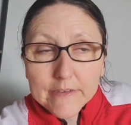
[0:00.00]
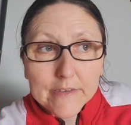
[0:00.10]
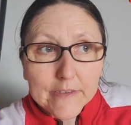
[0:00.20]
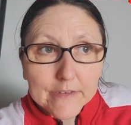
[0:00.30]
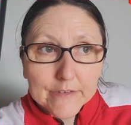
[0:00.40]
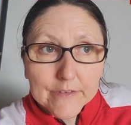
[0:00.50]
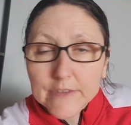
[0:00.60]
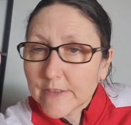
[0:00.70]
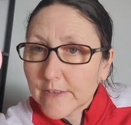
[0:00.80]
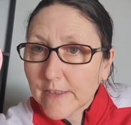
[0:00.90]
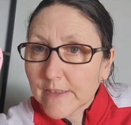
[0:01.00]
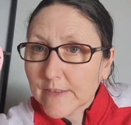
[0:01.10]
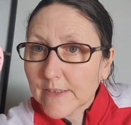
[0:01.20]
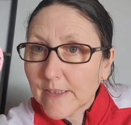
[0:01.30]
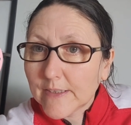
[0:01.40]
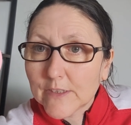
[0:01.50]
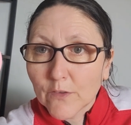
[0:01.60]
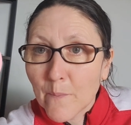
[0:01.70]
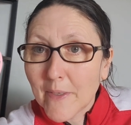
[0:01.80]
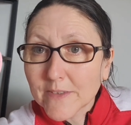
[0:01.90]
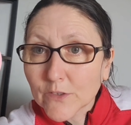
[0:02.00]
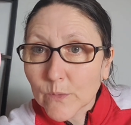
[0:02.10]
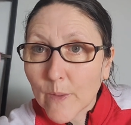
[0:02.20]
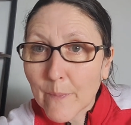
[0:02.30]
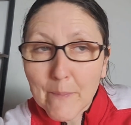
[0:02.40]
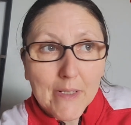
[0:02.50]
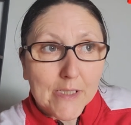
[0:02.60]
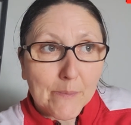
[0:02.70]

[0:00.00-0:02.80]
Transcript: you need to do this, and then anxiety, something bad's going to happen, blah,